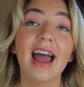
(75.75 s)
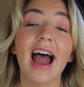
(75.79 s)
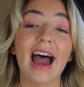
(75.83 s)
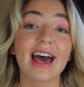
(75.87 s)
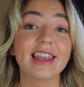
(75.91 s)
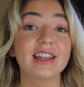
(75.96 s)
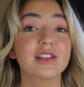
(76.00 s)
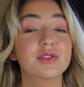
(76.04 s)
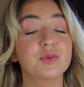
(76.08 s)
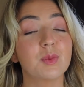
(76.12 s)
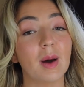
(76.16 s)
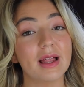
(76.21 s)

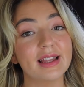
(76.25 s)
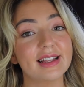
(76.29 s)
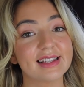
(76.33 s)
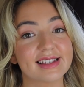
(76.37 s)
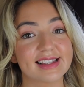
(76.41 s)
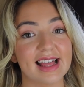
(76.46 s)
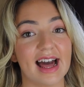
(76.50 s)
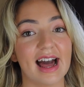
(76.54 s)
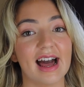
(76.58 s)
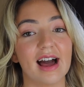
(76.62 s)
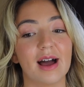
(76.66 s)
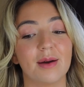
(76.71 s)
And as well as
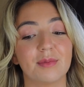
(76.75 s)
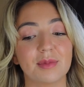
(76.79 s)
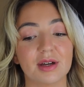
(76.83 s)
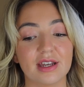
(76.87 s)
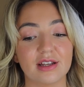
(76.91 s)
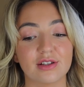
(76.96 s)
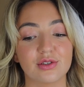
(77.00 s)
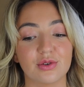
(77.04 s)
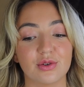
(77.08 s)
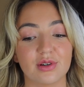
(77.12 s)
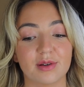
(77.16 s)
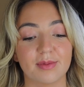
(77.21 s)
that, I'm going
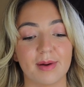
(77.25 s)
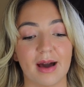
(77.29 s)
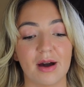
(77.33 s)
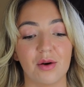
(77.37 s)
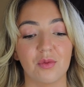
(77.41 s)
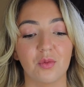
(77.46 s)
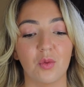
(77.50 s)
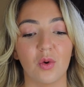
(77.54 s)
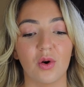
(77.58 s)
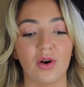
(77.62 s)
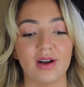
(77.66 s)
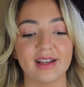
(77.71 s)
to talk
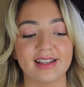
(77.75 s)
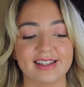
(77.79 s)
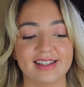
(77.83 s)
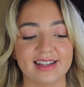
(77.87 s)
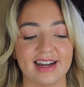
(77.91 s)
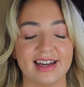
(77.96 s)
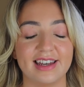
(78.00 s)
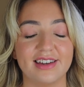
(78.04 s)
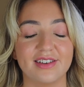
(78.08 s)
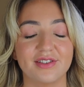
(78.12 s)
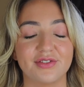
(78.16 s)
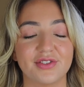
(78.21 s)
about what is
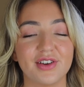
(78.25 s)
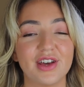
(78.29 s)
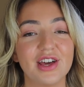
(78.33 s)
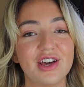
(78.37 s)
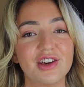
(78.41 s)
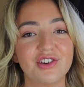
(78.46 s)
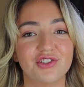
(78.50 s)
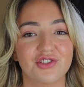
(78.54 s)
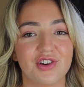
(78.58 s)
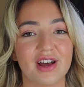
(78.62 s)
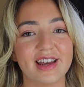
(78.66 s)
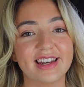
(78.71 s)
kind of
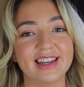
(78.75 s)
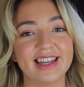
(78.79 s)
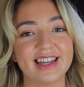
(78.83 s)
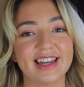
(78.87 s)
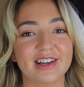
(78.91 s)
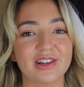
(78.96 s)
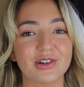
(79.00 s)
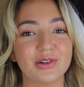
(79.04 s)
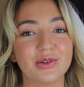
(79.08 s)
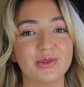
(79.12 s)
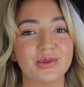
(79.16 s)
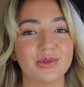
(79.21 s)
trendy
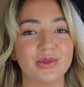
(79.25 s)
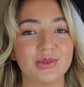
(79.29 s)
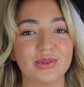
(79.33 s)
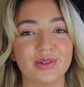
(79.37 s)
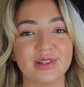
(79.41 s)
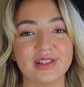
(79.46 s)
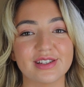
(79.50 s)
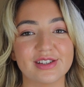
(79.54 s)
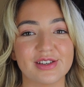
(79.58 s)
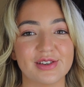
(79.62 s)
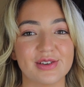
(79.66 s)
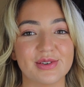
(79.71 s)
and
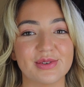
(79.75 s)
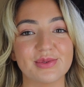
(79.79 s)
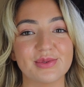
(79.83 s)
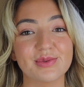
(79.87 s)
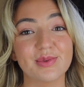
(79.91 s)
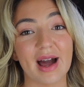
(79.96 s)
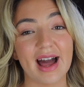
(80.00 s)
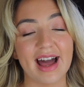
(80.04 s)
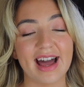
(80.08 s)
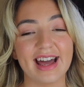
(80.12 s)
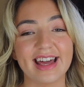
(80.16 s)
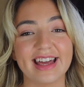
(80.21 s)
cool to
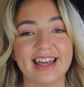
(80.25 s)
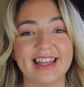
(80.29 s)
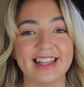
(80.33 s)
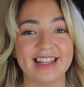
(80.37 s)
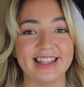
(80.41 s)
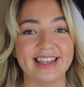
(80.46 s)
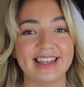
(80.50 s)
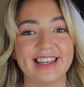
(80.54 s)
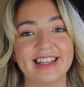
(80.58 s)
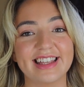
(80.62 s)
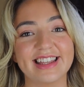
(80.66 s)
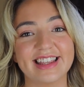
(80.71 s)
wear
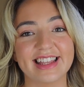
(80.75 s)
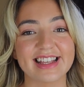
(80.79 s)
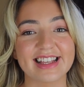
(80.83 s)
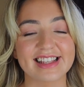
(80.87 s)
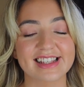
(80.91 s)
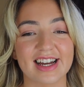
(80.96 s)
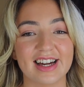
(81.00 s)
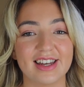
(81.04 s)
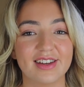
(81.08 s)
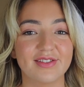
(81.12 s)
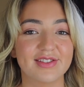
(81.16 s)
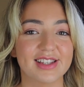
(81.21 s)
in these
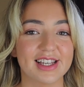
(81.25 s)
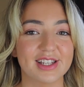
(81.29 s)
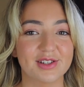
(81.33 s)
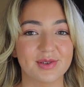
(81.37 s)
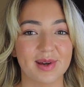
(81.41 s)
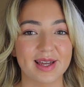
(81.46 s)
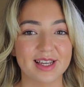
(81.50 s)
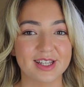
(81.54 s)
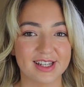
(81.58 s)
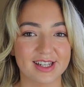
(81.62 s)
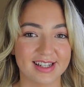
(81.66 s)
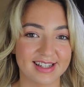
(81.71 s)
kind of
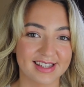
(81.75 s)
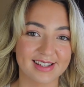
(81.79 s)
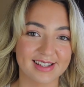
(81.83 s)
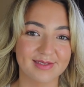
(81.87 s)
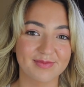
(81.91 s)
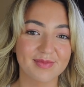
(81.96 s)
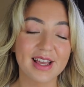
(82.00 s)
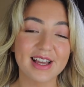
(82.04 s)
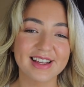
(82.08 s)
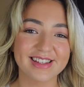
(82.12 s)
situations.